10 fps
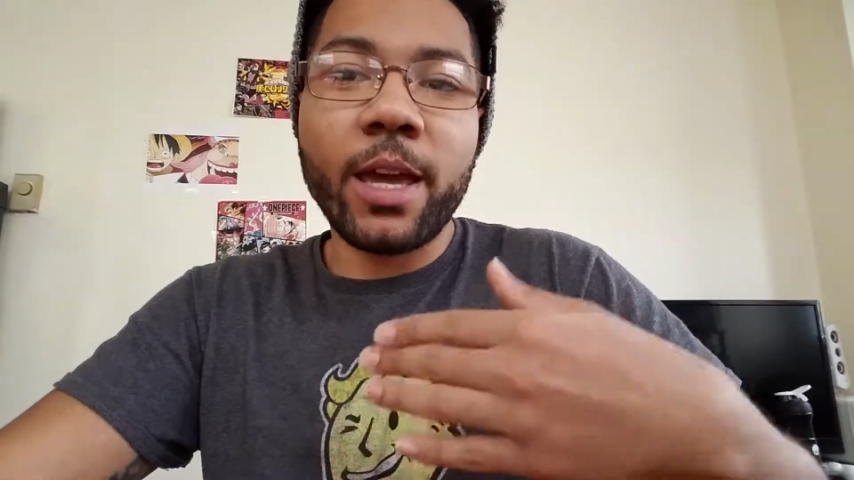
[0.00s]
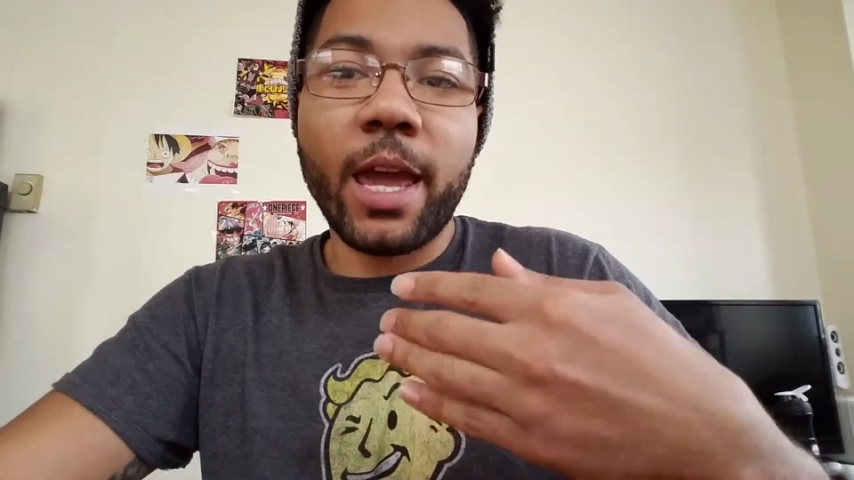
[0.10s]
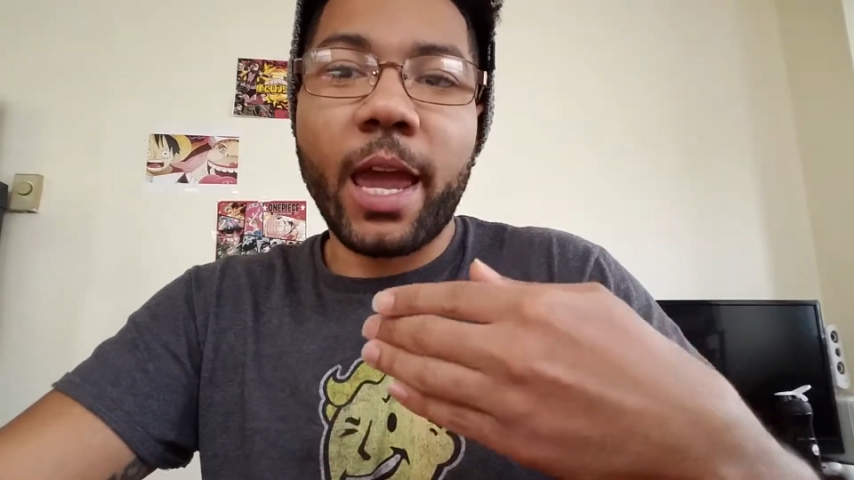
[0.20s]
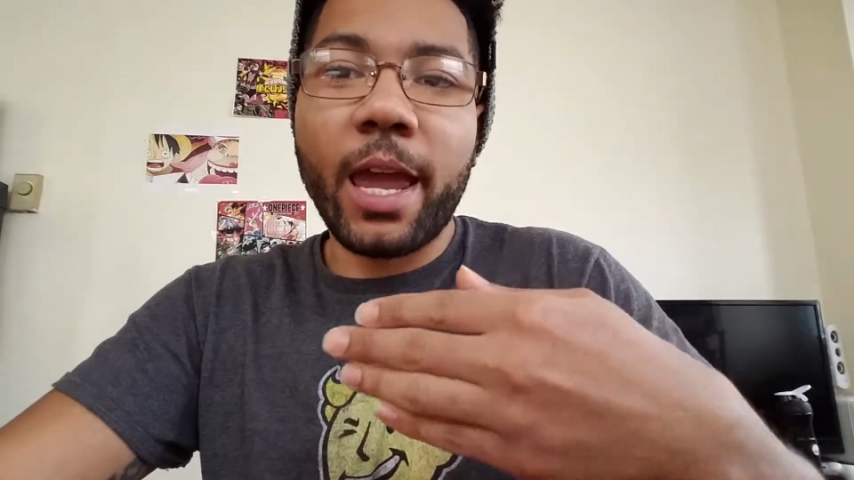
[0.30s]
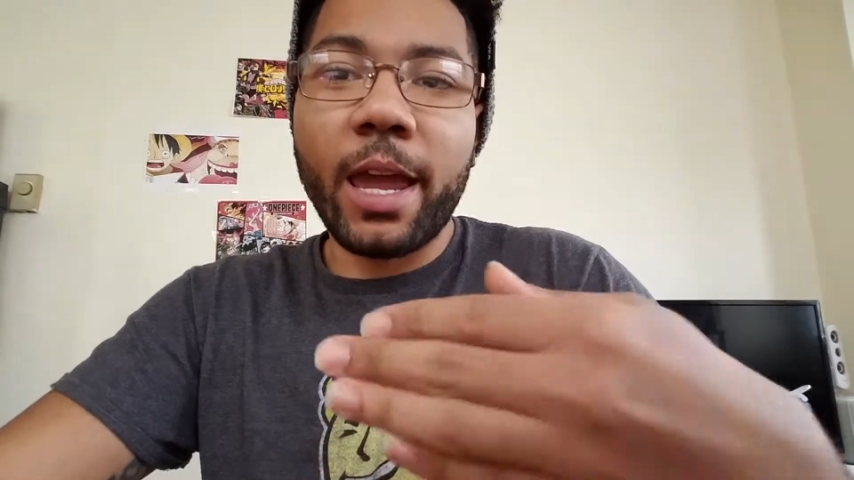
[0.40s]

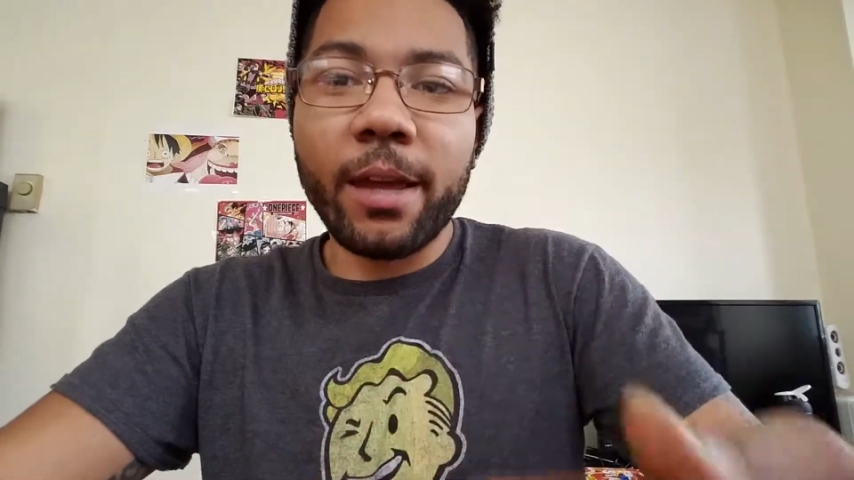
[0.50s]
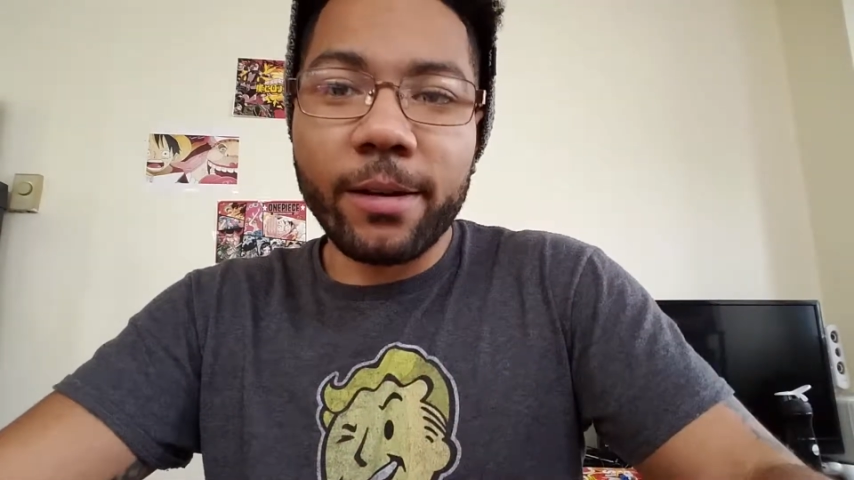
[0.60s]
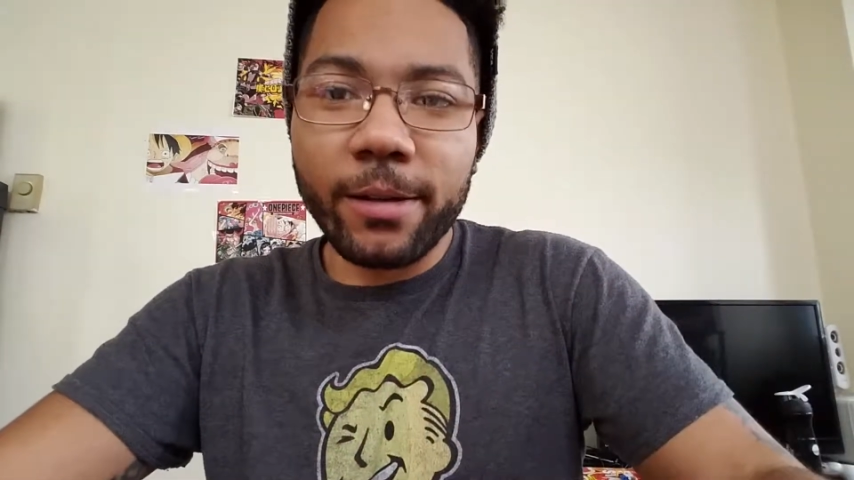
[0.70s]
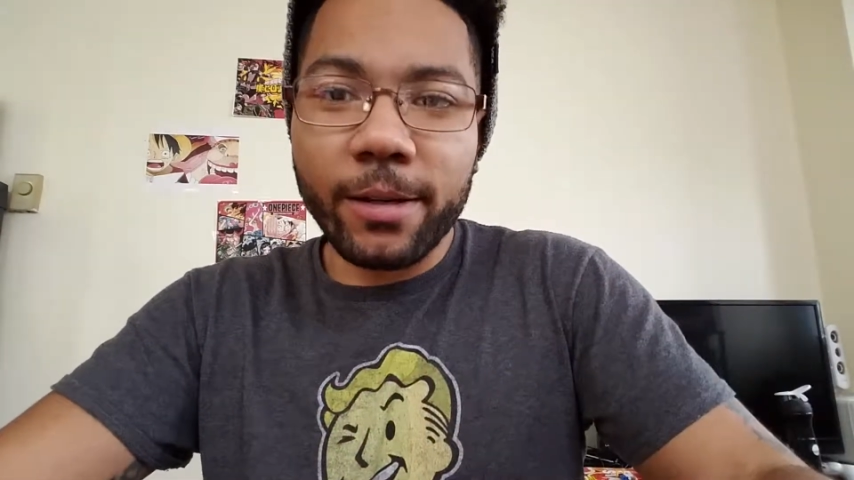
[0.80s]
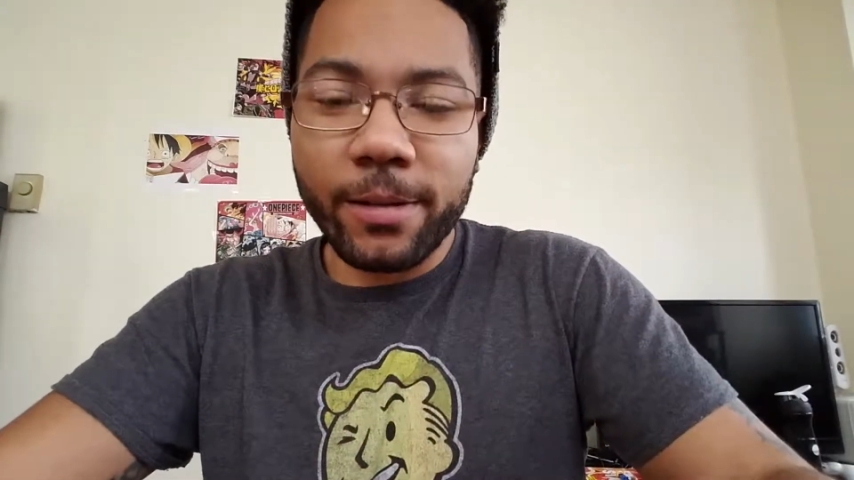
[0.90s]

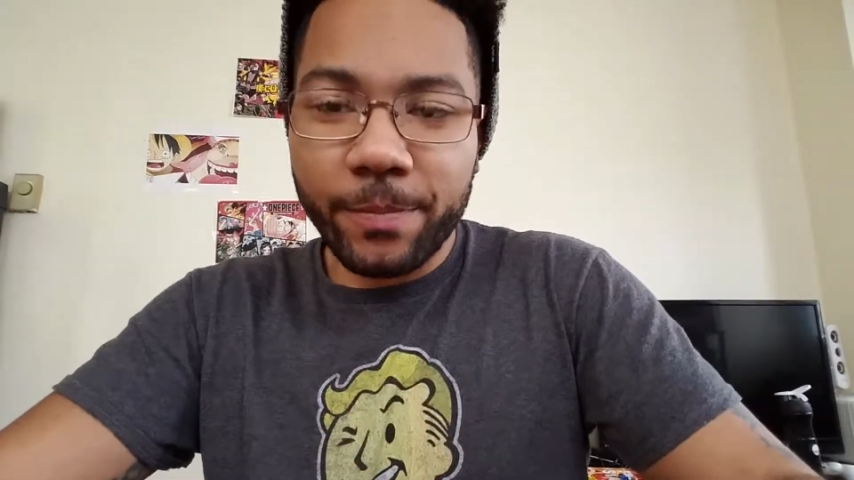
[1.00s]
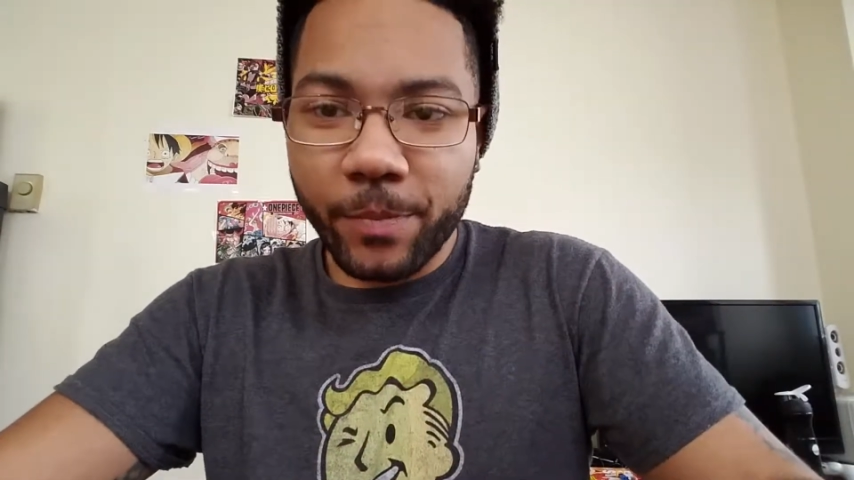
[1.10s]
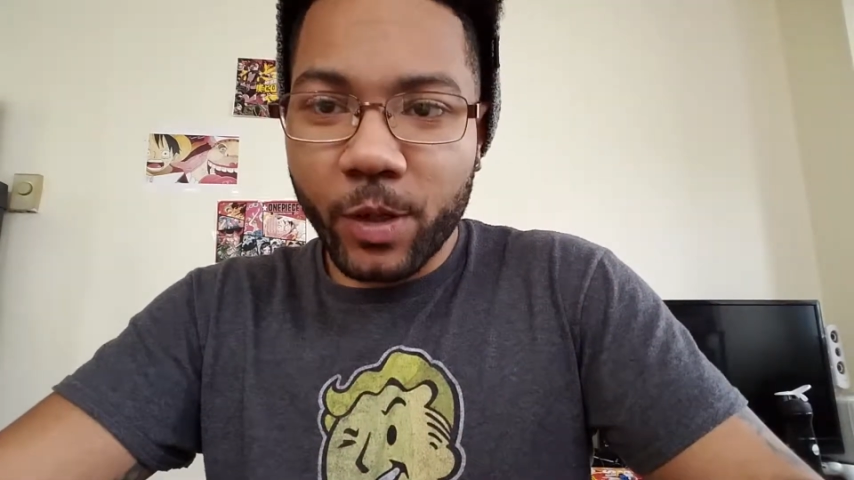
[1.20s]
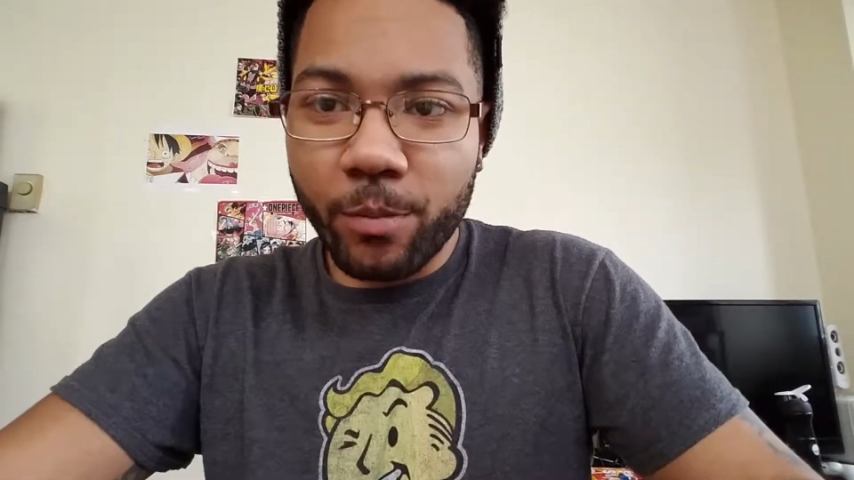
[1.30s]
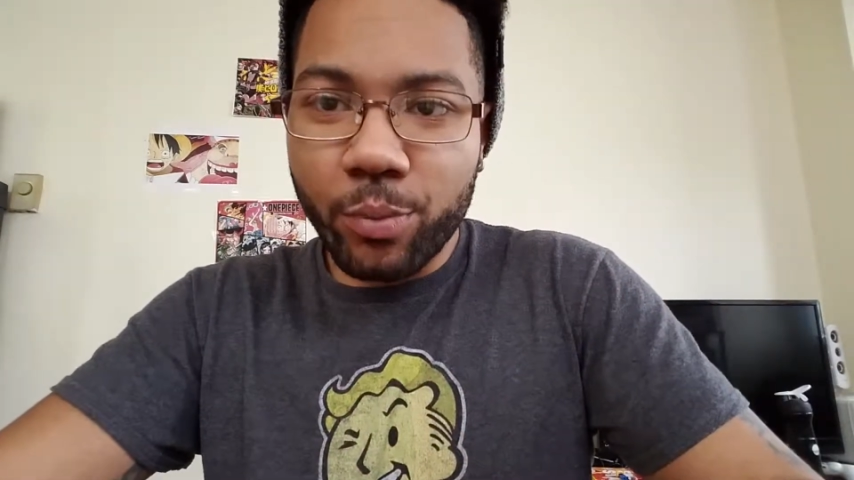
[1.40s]
and
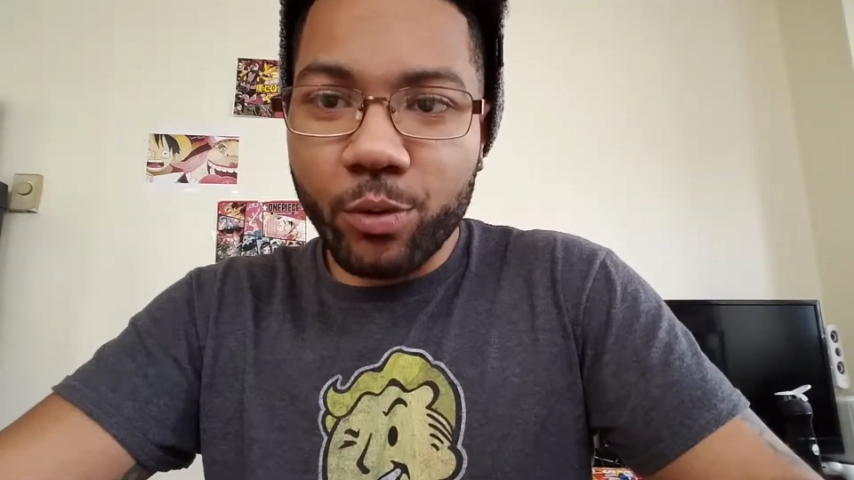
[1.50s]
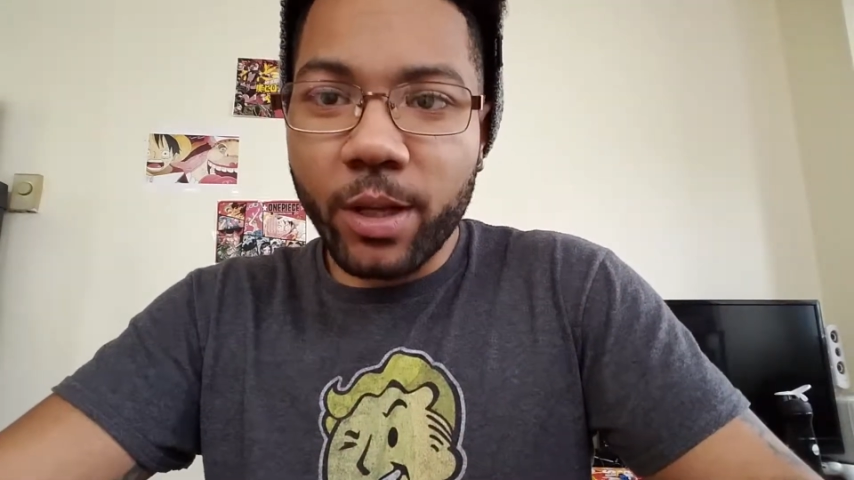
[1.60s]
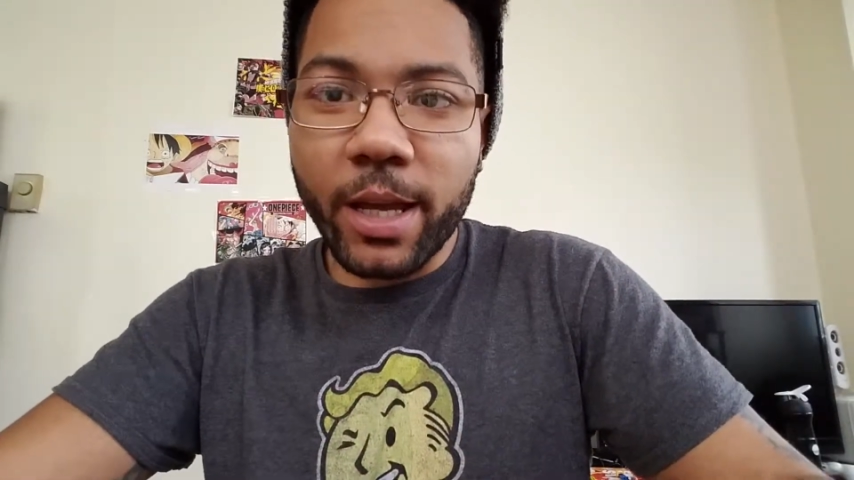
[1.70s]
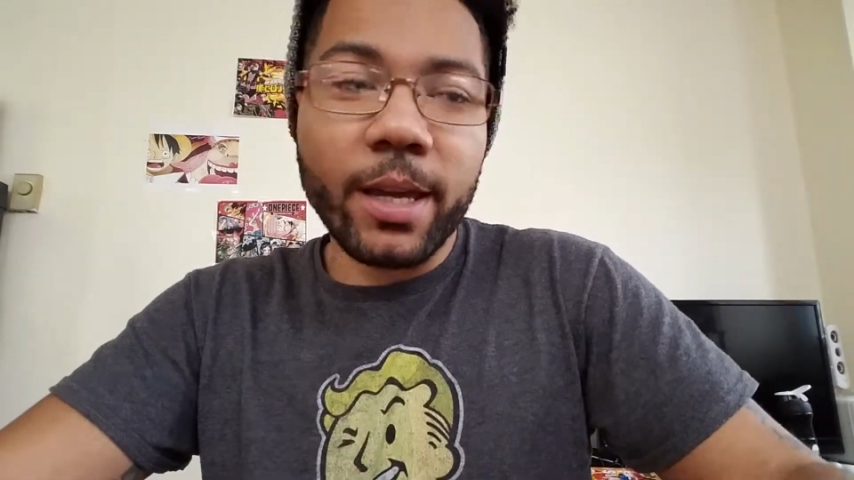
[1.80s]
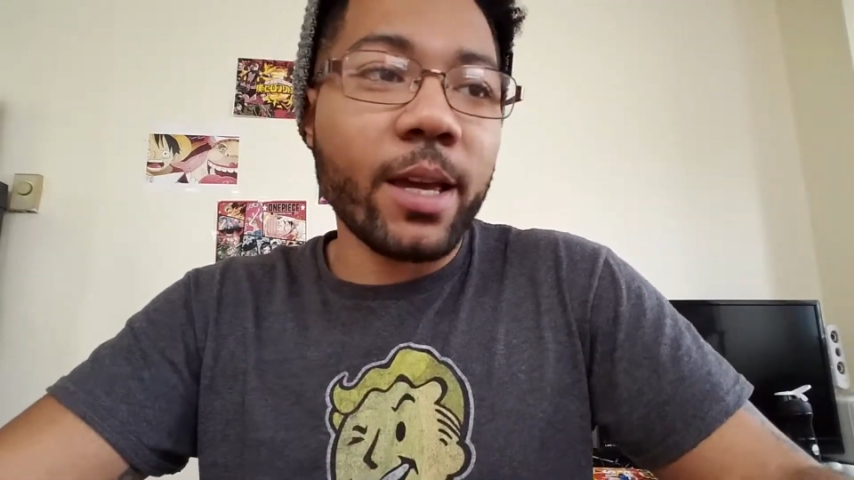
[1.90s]
Brule.